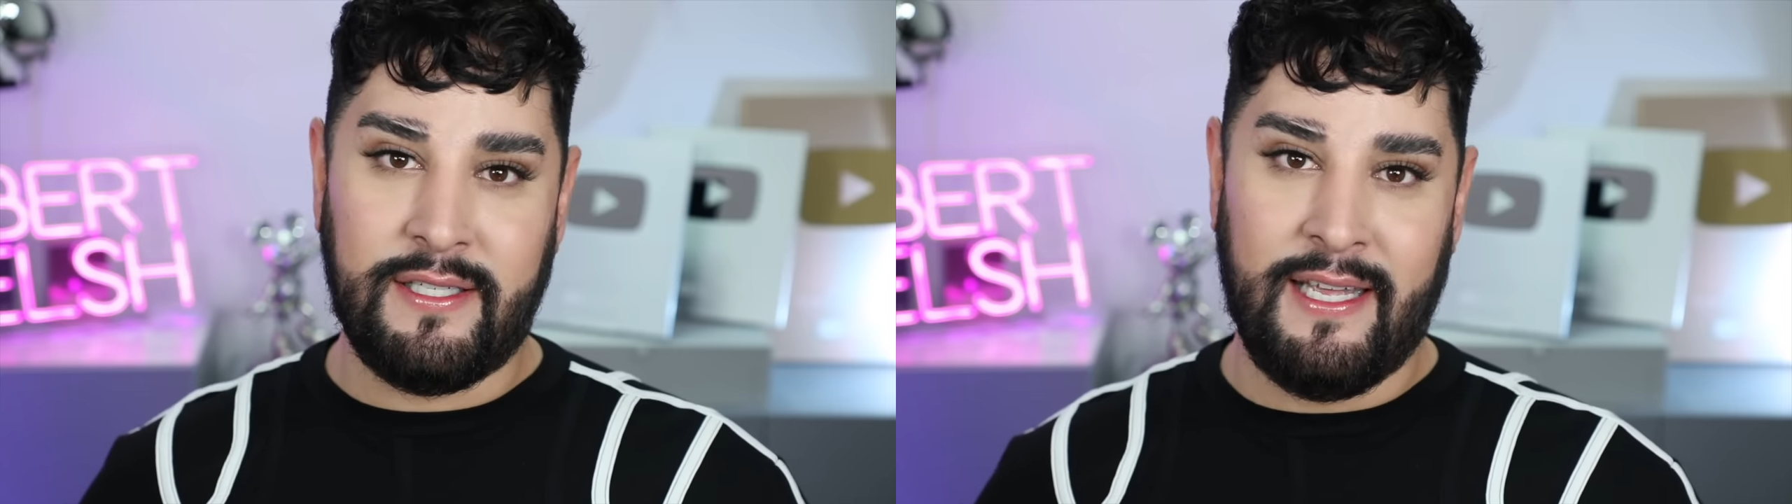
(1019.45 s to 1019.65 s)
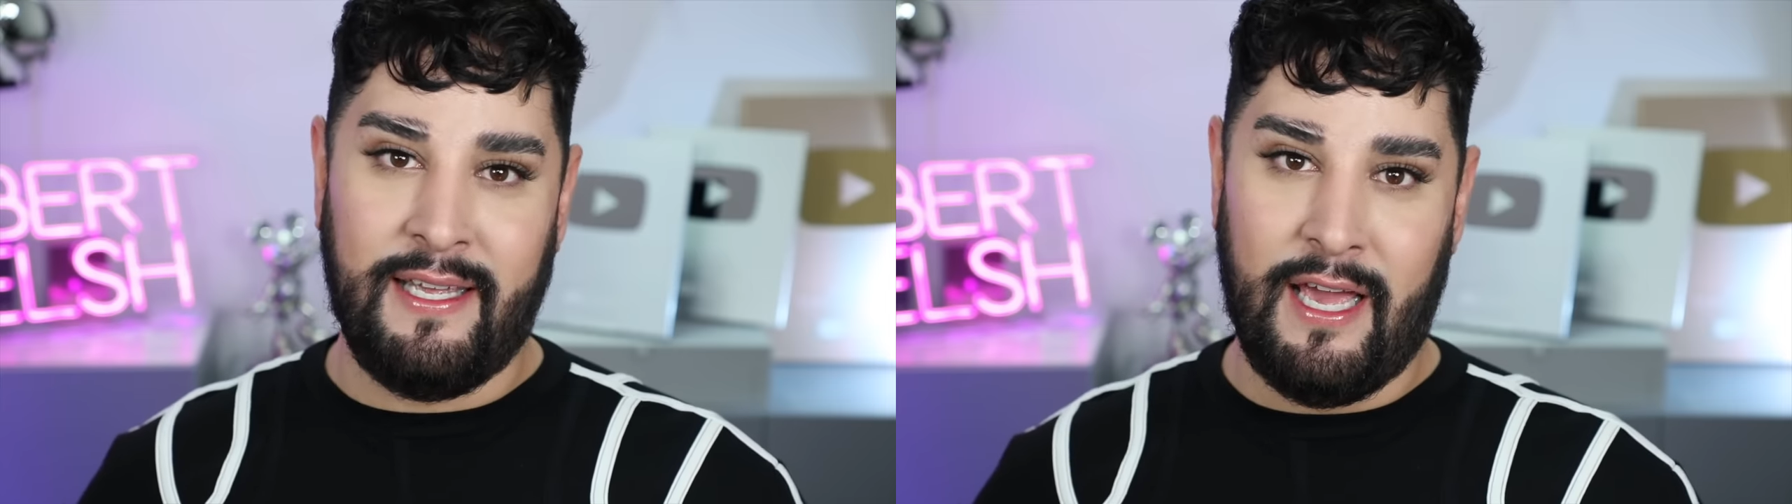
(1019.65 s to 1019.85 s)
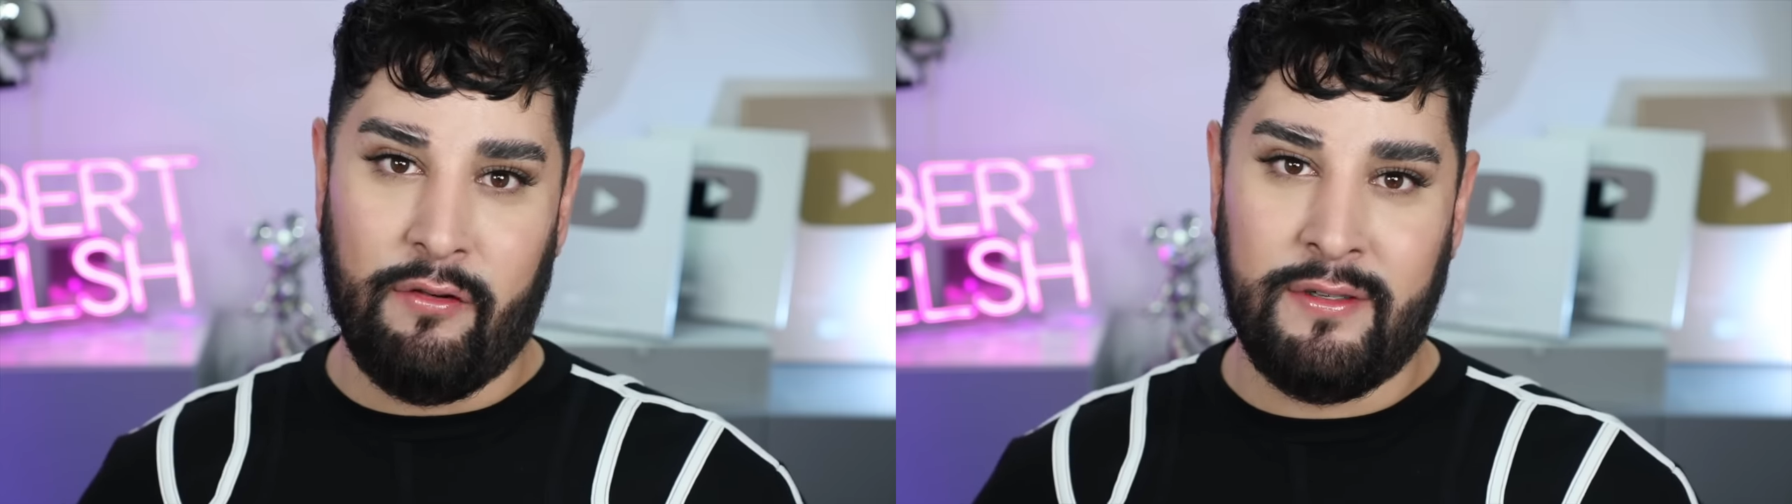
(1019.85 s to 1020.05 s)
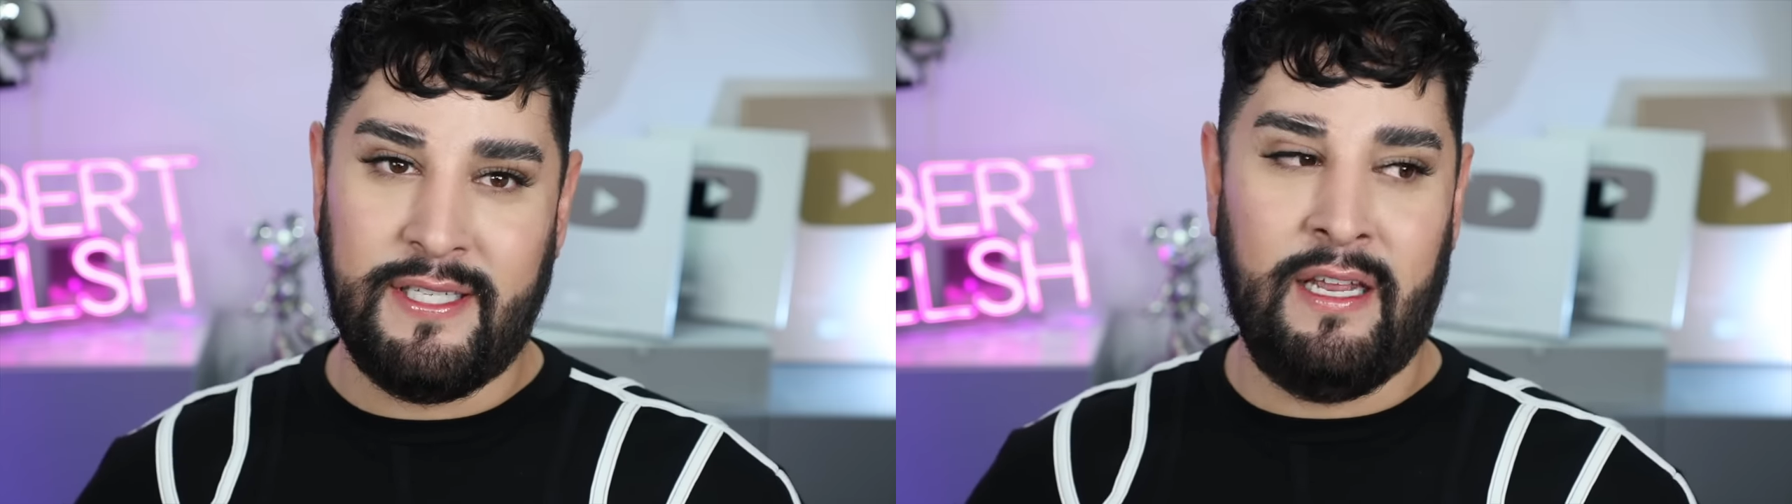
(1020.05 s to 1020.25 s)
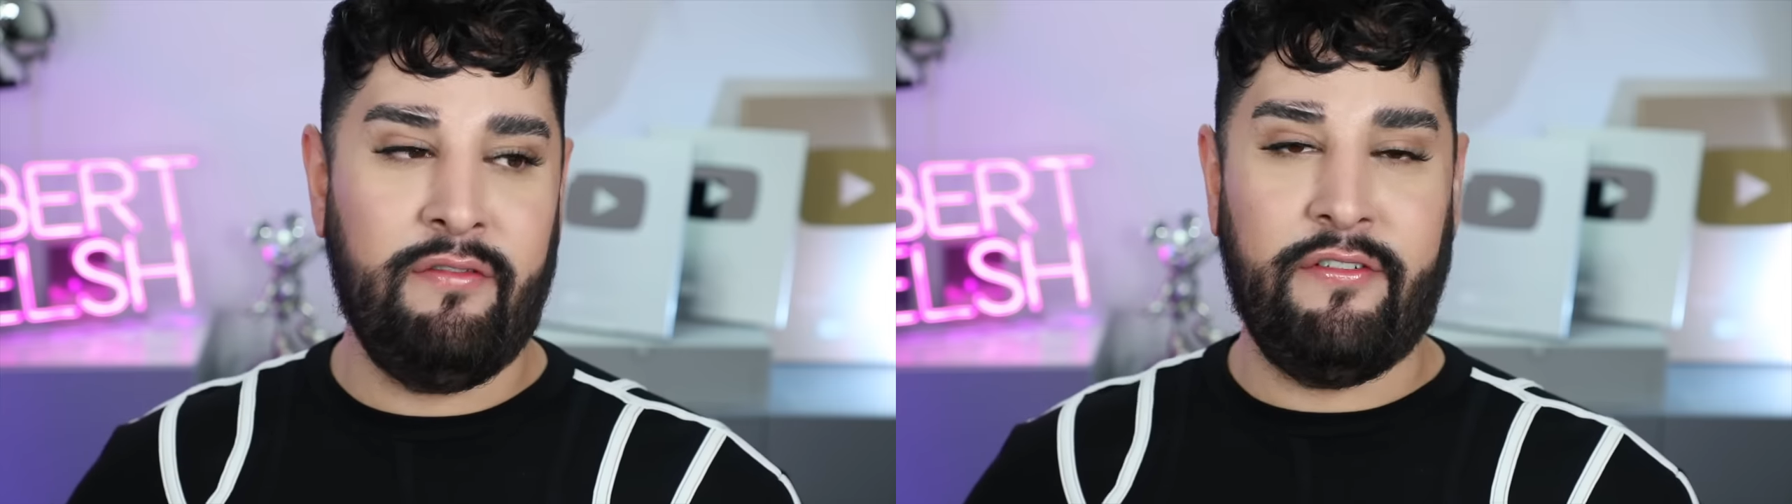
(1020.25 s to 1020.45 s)
skincare
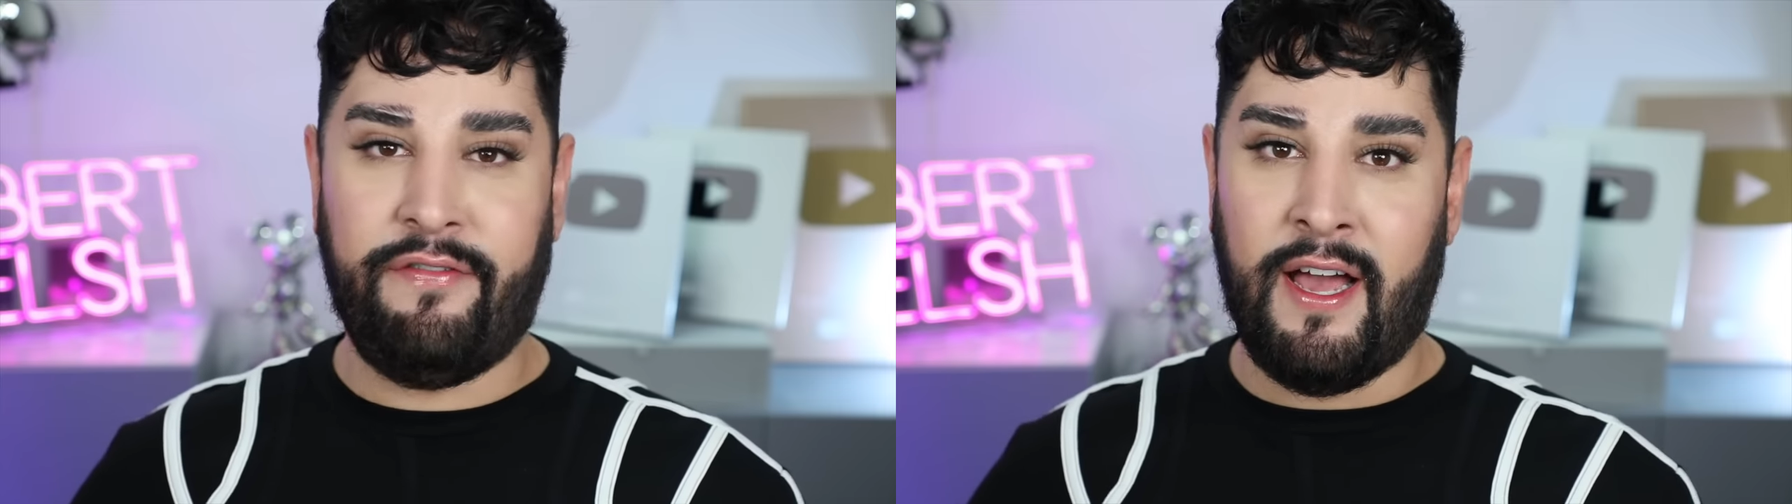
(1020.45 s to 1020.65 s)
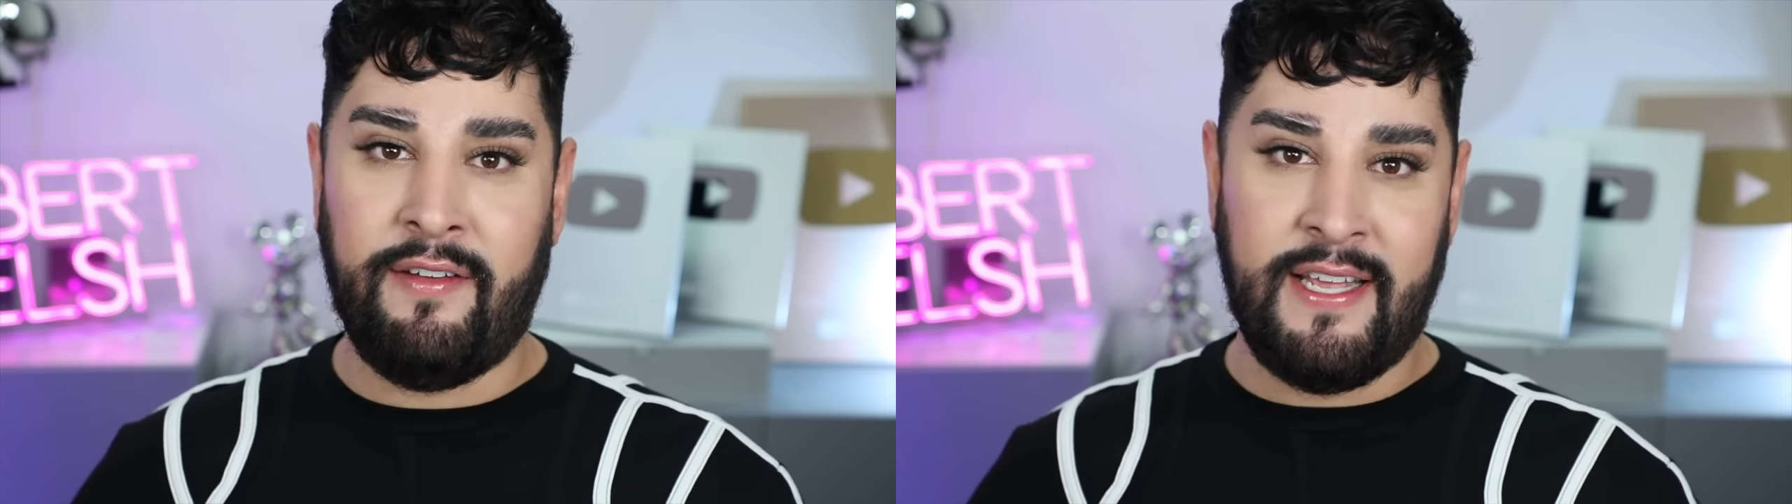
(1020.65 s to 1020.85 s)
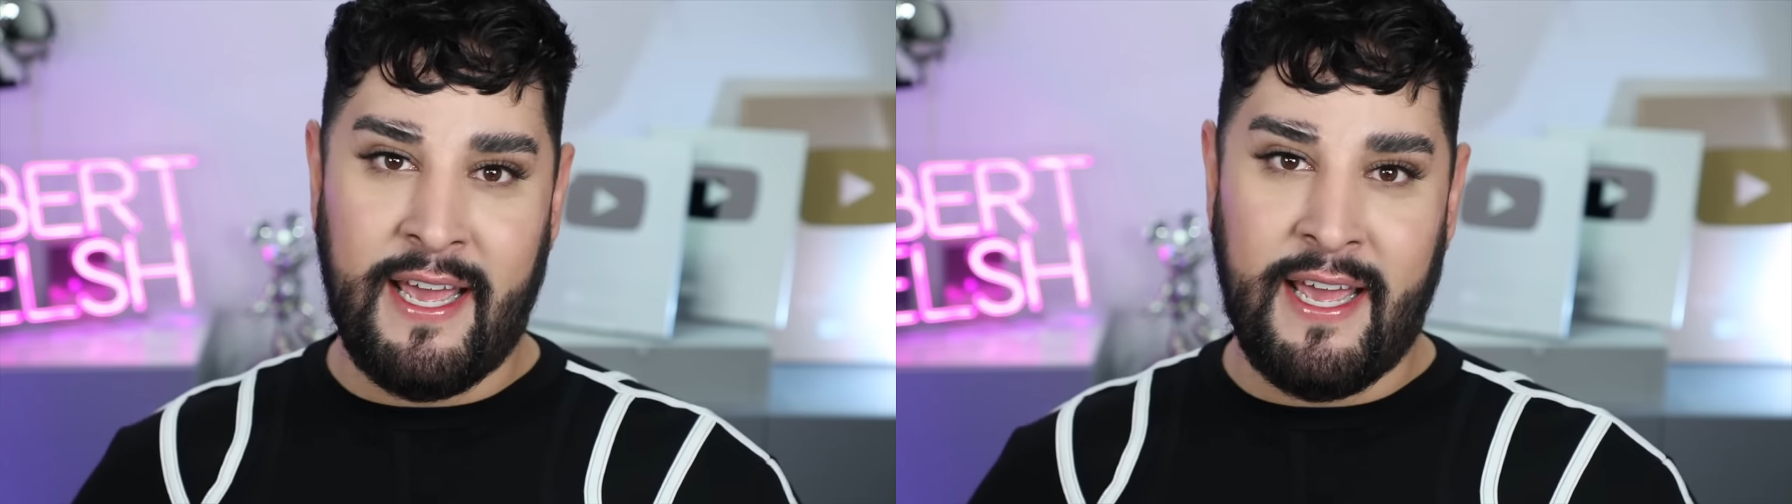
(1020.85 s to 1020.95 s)
routine for 5